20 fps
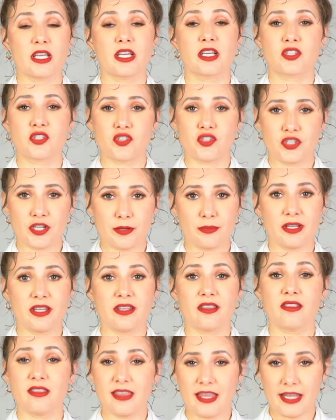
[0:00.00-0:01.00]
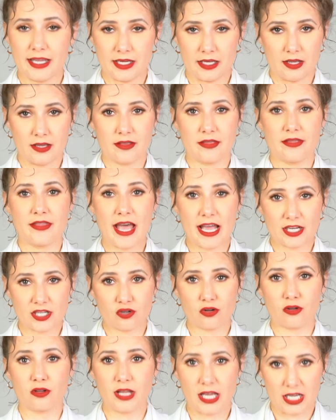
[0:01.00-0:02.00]
extremely thin
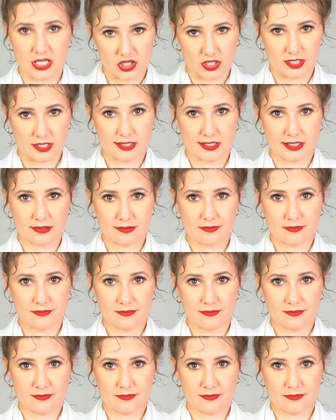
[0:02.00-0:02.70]
natural lashes.